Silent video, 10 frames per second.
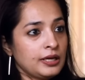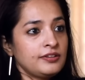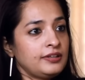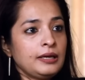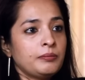
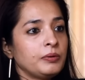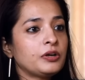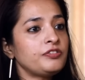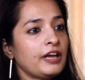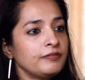Okay. See,
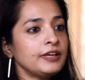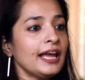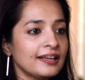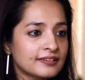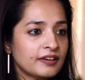because when we
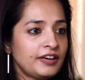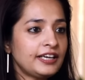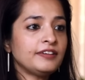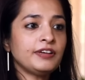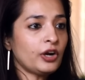are
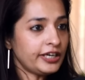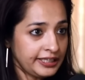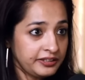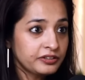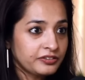excavating, we're not
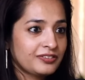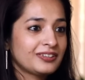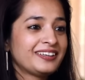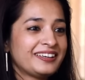idiots.